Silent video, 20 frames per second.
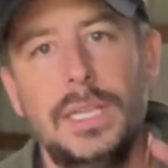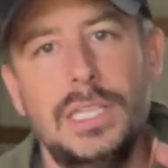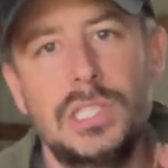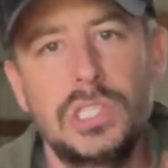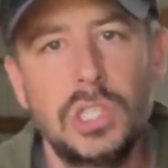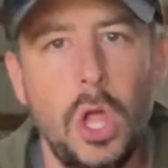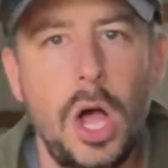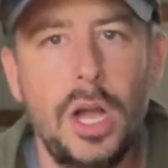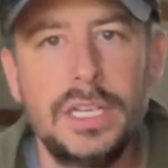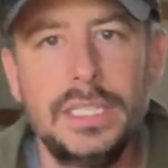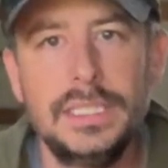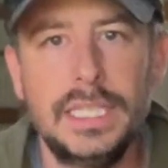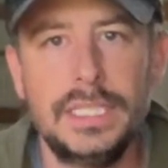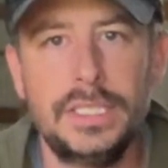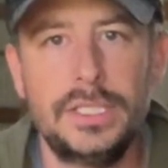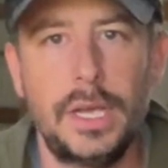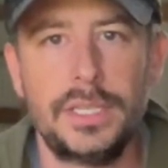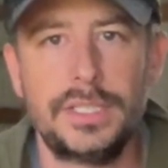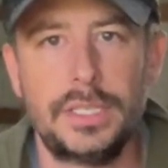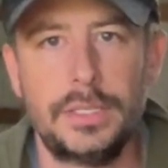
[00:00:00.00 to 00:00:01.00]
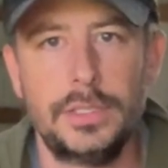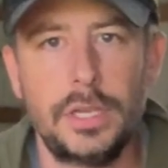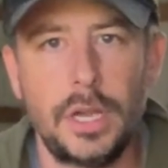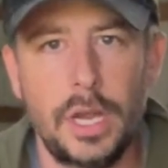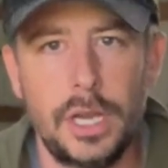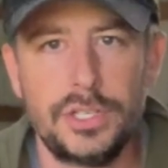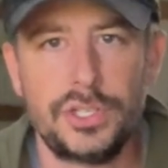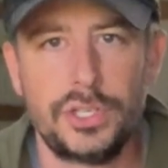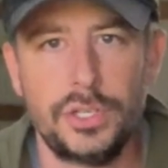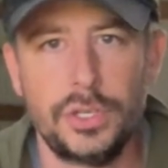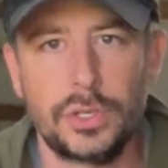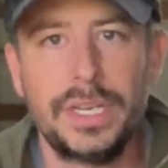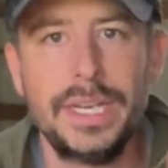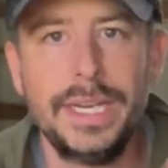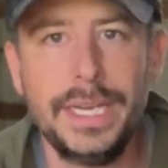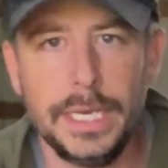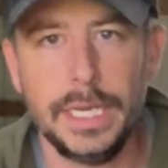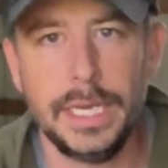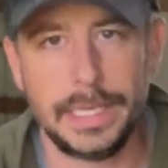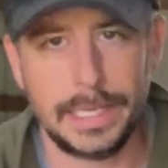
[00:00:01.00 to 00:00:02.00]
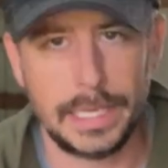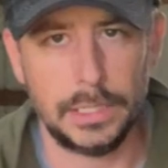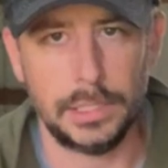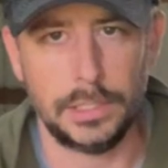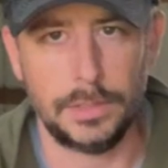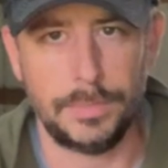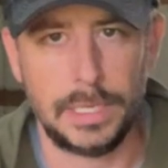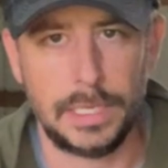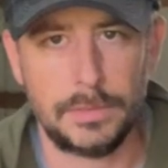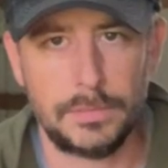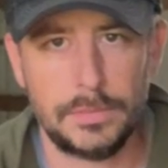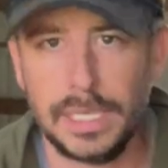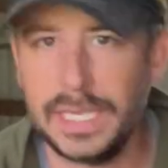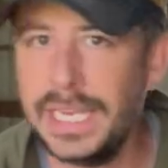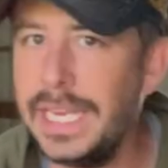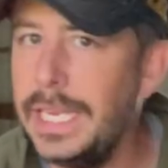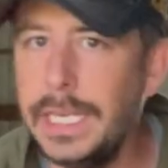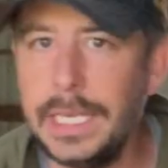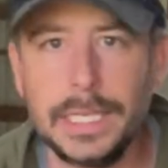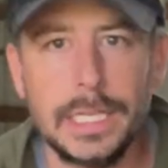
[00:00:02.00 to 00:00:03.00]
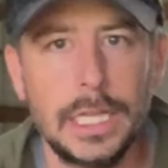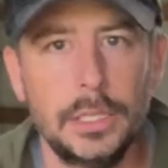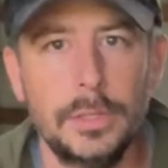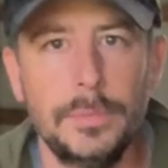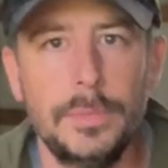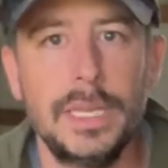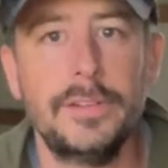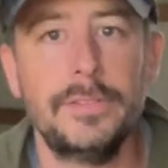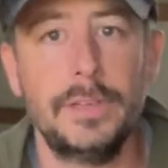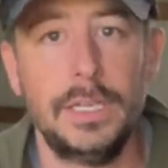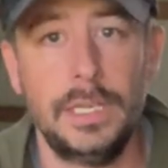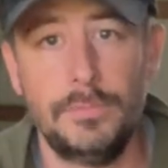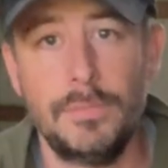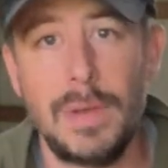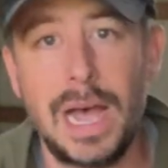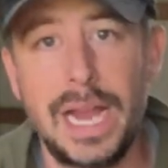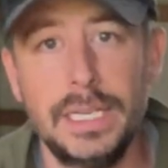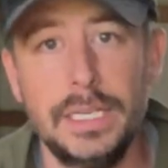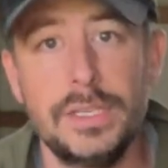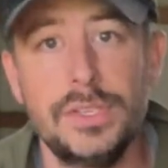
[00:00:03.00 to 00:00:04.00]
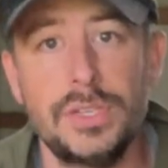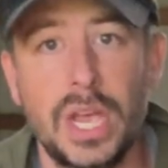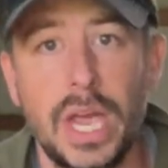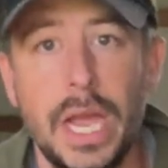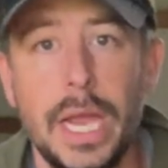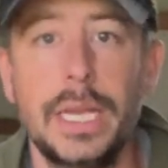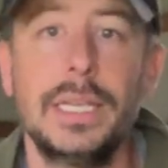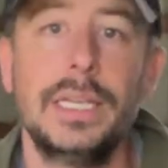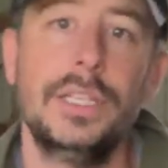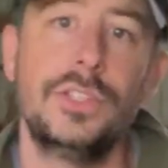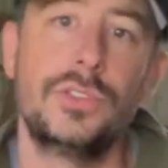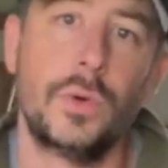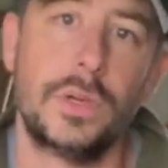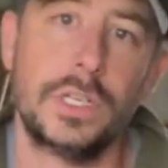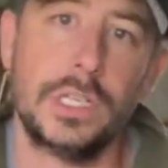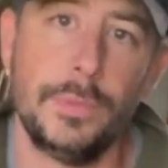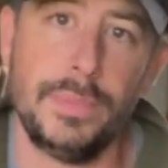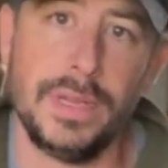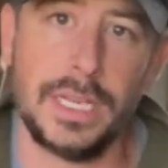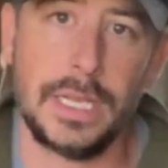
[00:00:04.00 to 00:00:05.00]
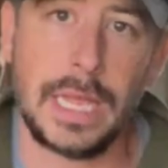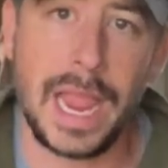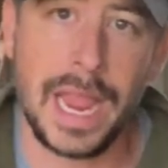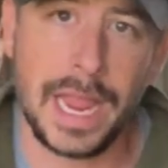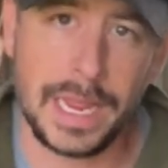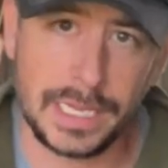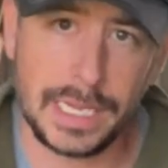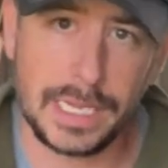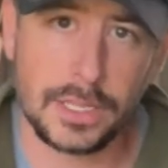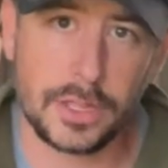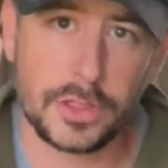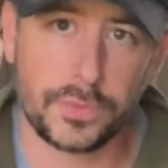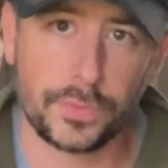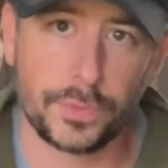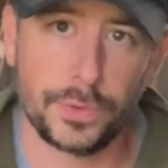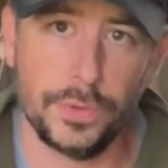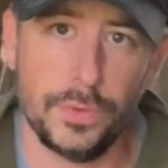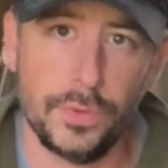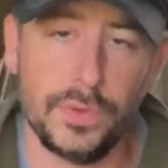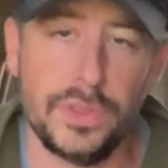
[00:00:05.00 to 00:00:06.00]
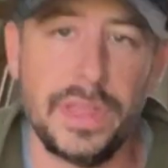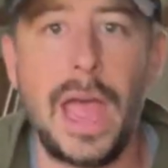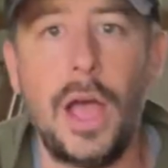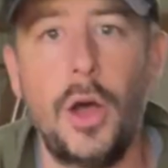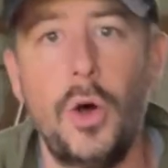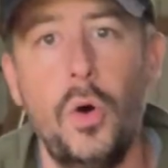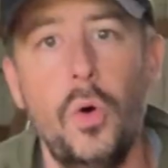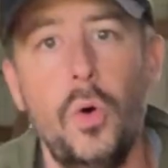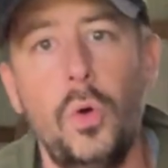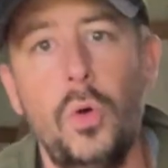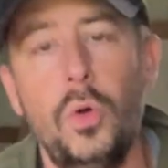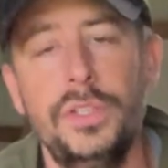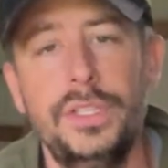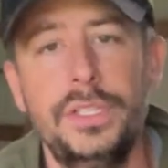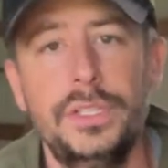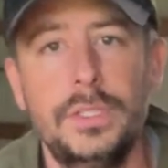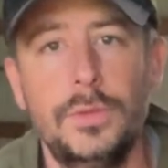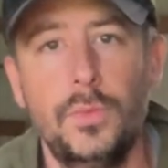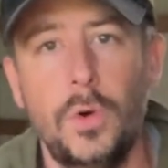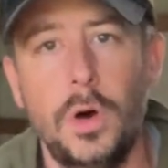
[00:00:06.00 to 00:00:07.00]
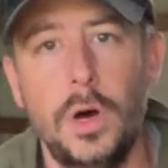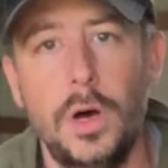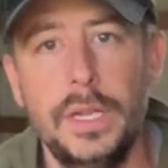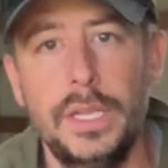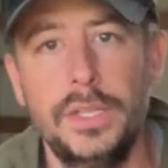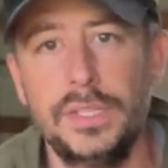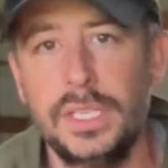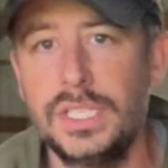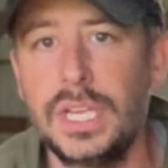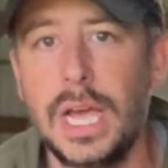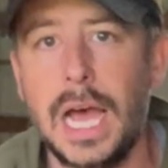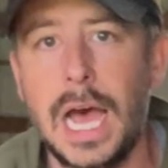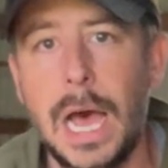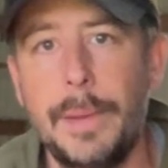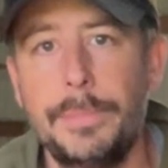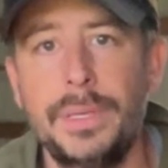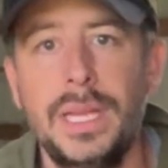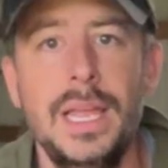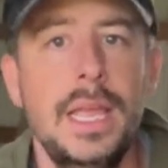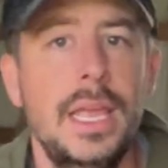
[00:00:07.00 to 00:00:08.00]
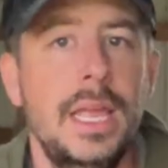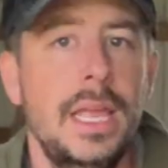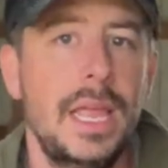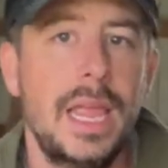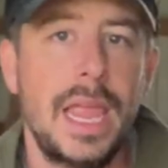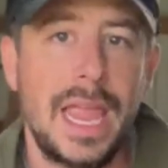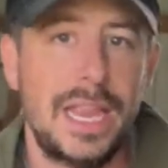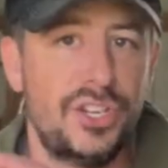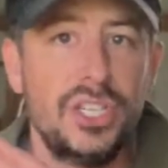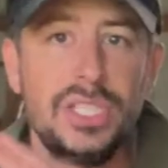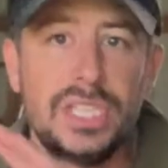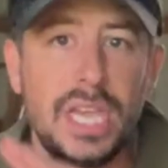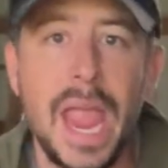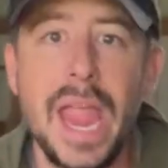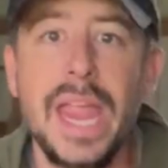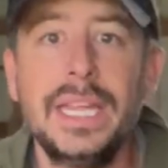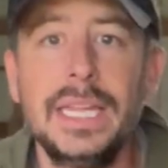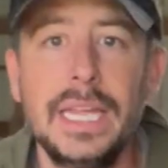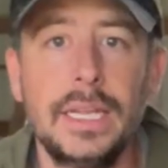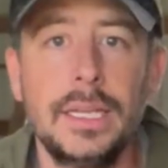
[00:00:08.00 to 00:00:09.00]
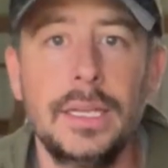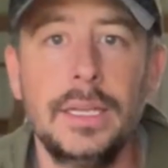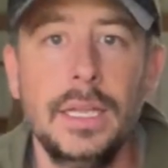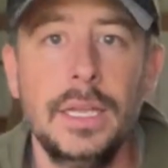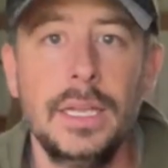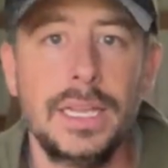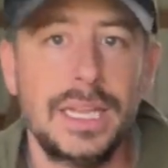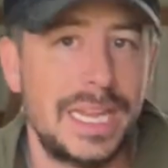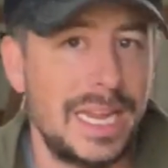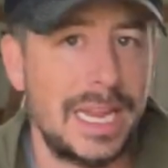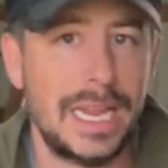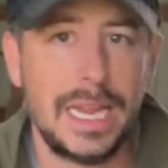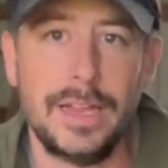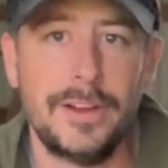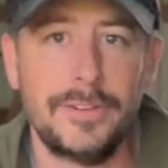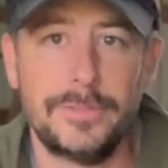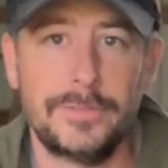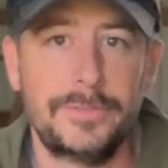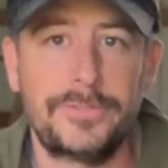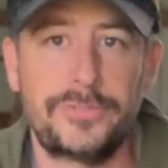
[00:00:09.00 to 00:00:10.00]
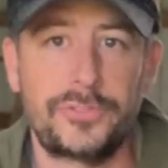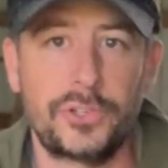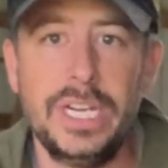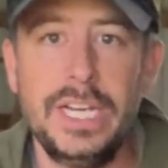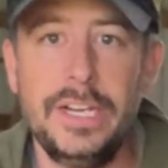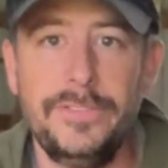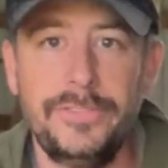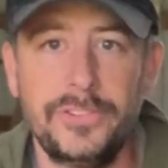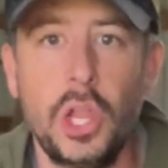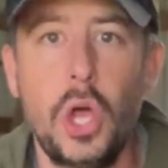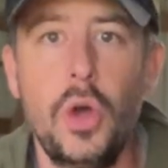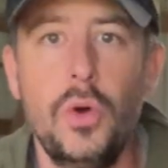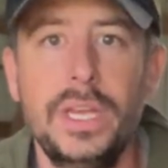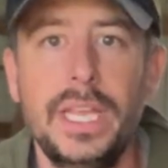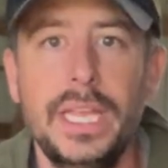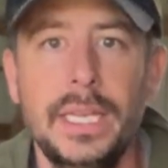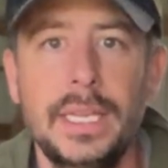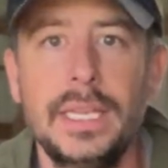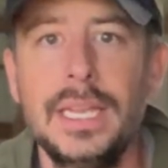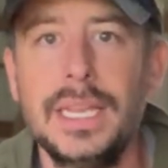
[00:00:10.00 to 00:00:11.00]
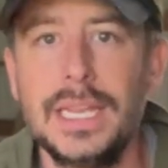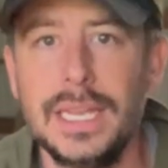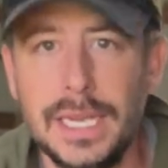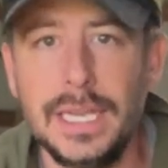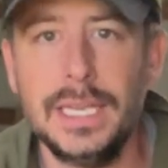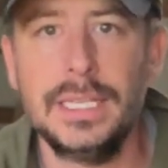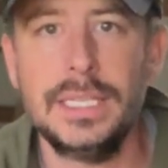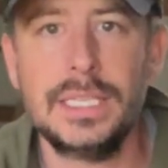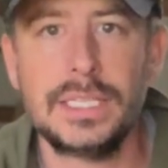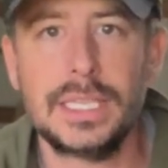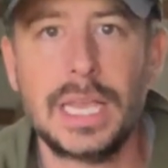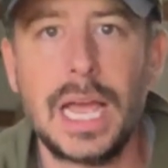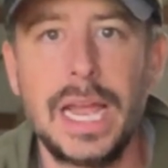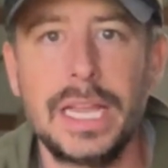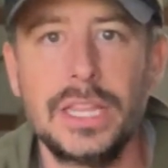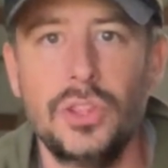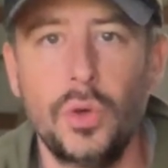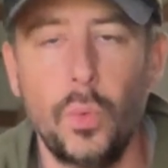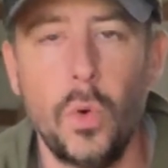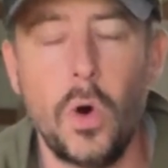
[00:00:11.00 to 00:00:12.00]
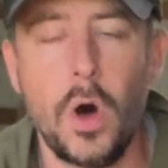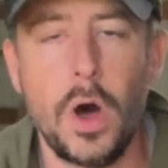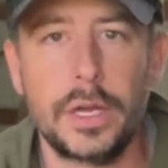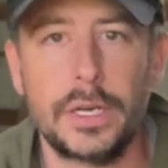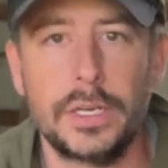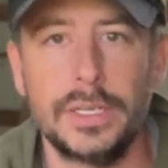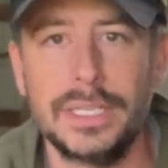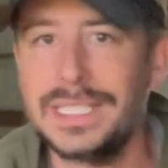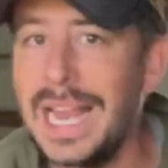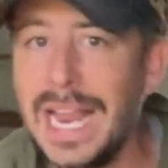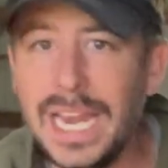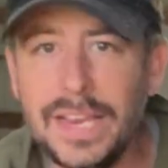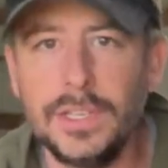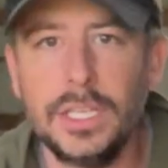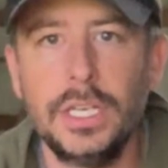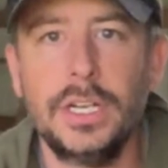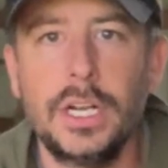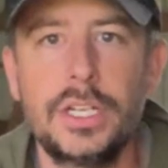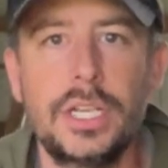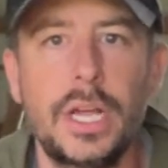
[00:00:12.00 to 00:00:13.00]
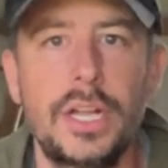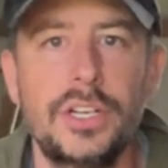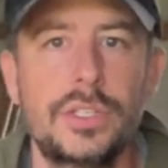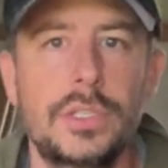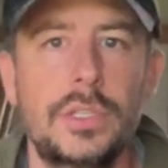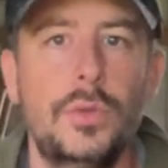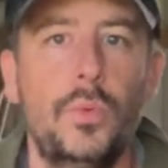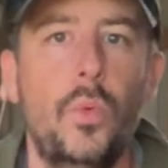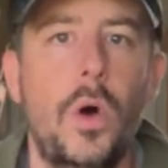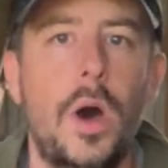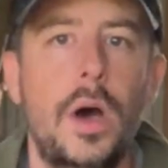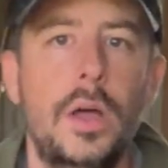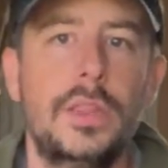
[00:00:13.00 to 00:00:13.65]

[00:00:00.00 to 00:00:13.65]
as long as it doesn't touch your heating element. The heating element in my design is going to be hanging through that hole in the wall, in the top, and just hanging free floating inside the water. It's not even going to touch the